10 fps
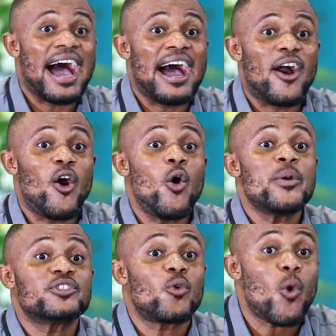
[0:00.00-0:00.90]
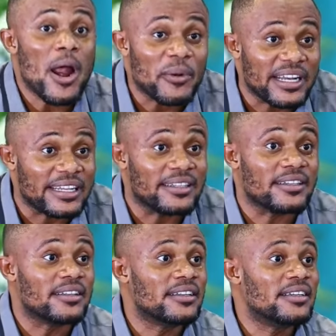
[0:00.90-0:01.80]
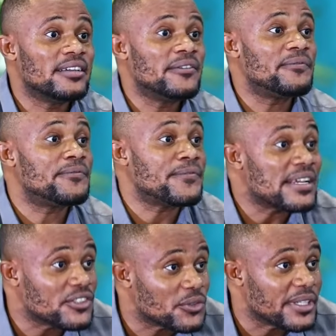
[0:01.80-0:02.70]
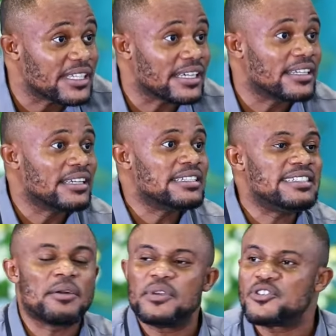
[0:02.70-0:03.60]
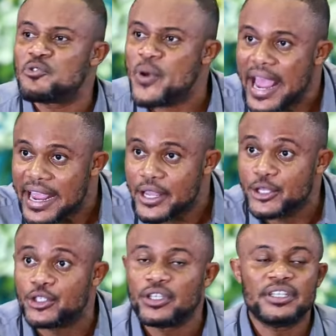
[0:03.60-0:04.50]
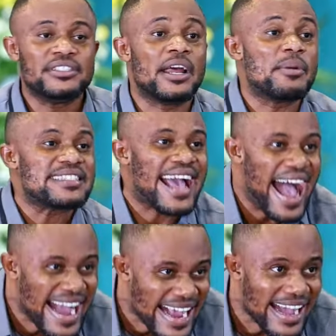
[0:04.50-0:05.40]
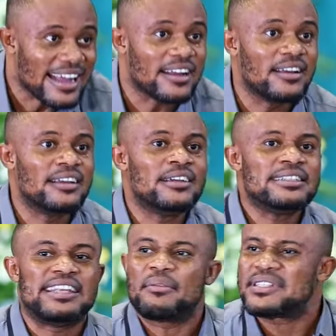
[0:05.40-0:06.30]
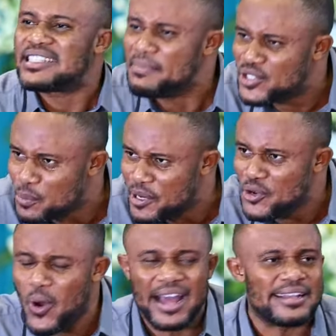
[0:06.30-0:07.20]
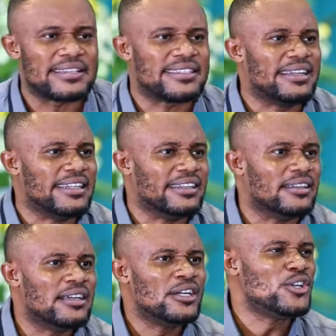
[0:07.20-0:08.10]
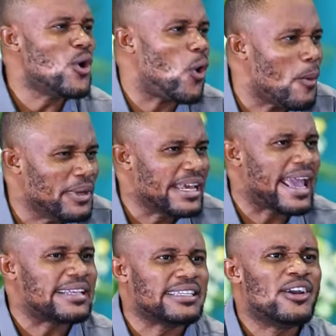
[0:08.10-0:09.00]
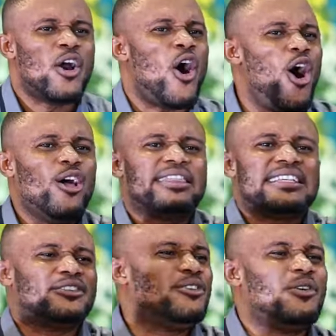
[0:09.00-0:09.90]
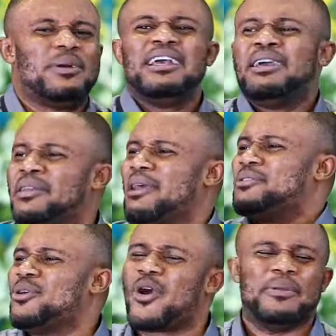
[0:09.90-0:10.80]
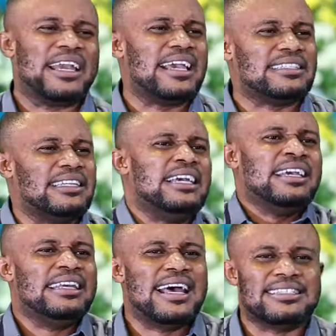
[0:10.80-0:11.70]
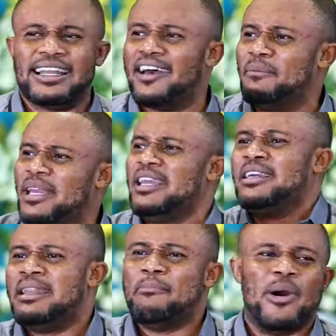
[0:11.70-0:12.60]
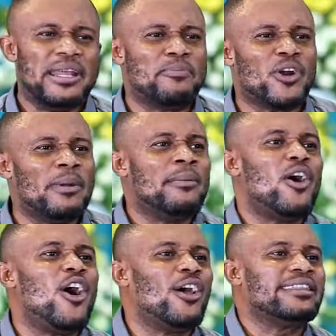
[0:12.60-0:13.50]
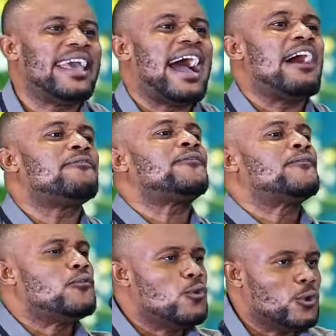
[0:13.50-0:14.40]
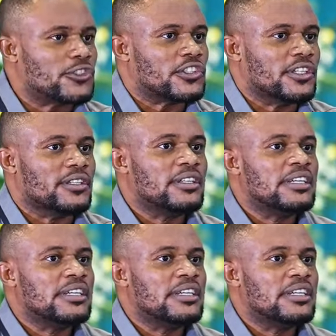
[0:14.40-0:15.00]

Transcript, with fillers: are always quarreling, frustrated, there is rage, there is anger, there seems to be no understanding. No communication. All this, you know, there is no communication. He doesn't love me. The money problem, all they are fruits.